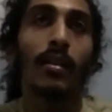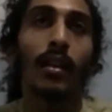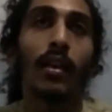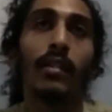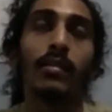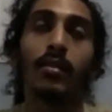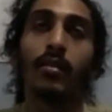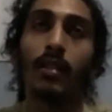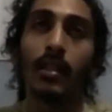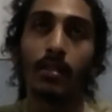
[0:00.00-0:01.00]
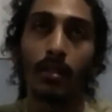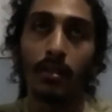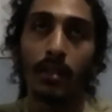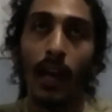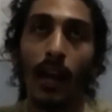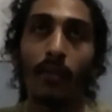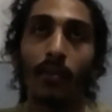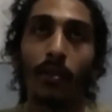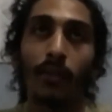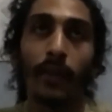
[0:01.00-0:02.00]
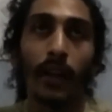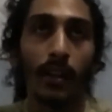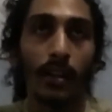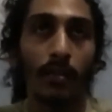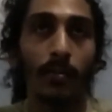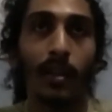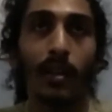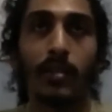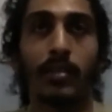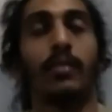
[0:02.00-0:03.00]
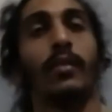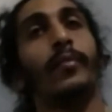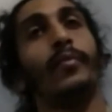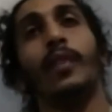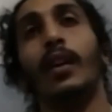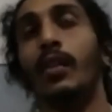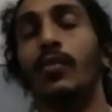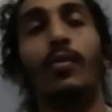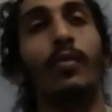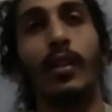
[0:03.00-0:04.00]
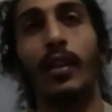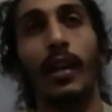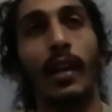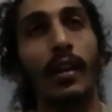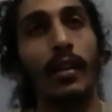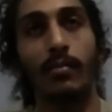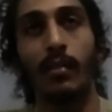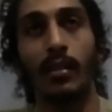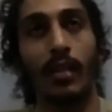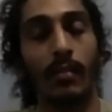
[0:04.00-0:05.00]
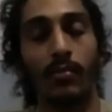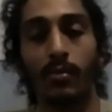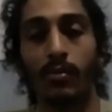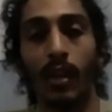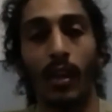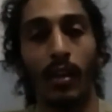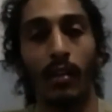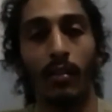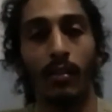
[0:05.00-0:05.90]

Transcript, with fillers: is is good to have when you're fighting because like you don't want to get hit as many times as you can.